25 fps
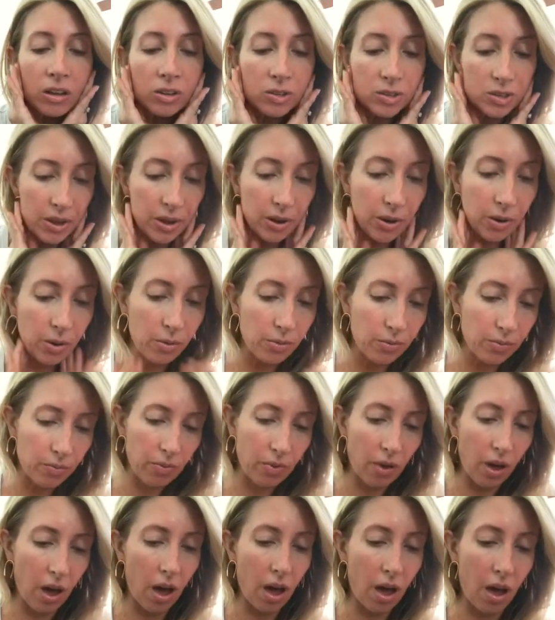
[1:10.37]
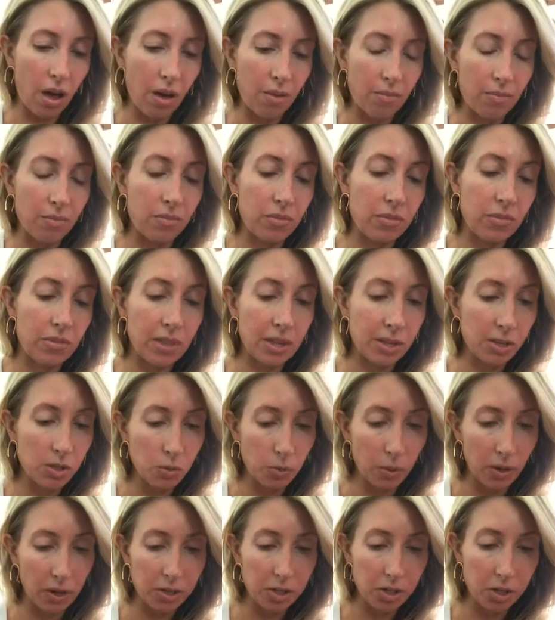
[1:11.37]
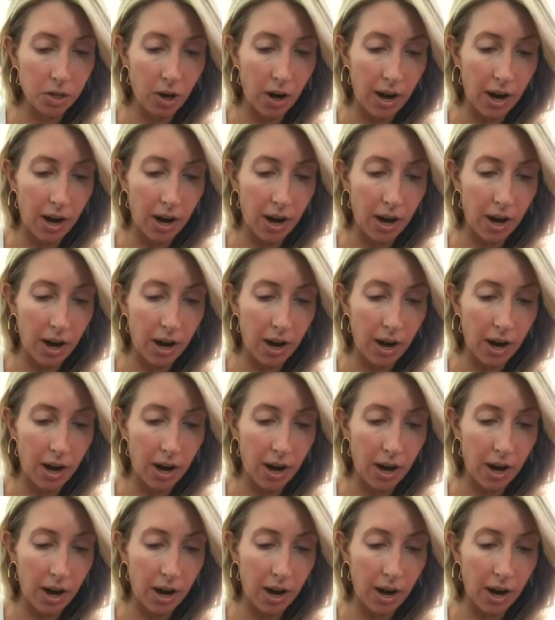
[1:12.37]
So this works